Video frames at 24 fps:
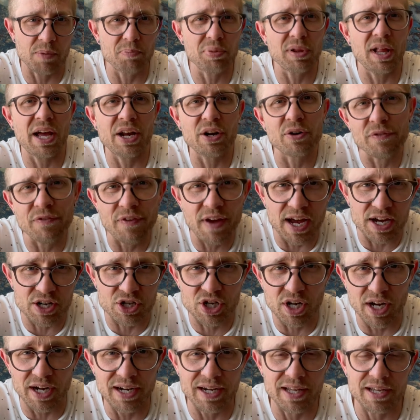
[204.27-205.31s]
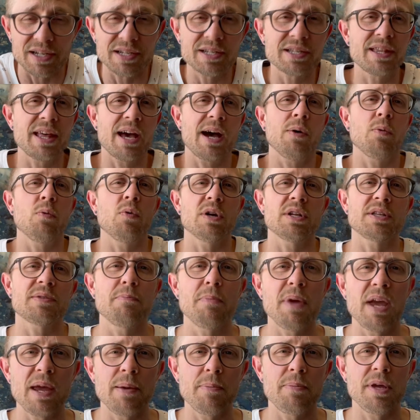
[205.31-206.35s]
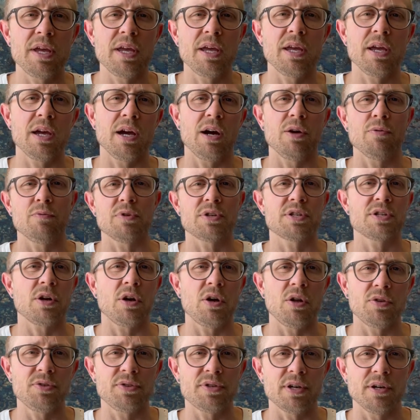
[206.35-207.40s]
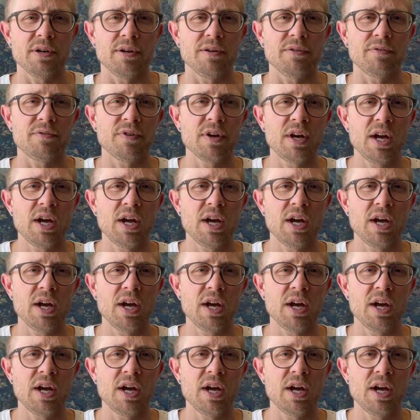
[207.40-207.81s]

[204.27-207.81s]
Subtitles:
plantar fasciitis that was maybe a result of